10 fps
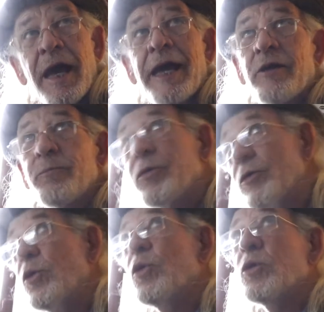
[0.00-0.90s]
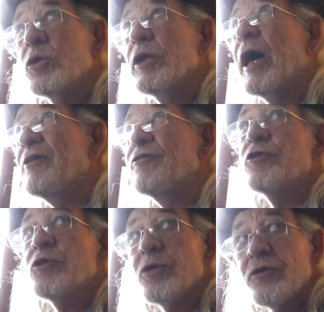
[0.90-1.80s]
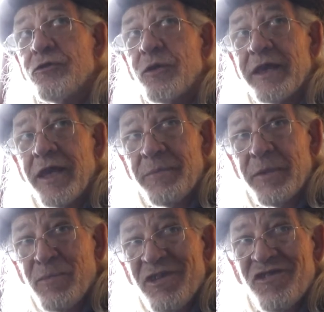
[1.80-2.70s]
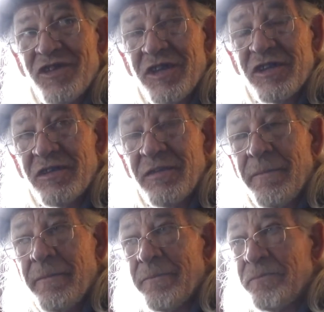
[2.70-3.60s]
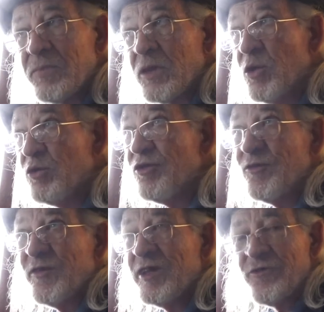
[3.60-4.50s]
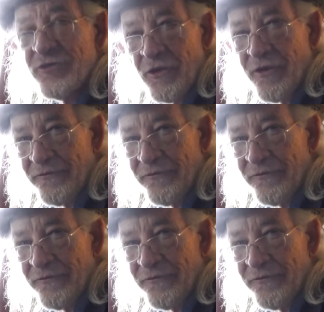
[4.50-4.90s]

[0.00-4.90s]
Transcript: I can put all nice new ones where they've been missing, and we'll just finish off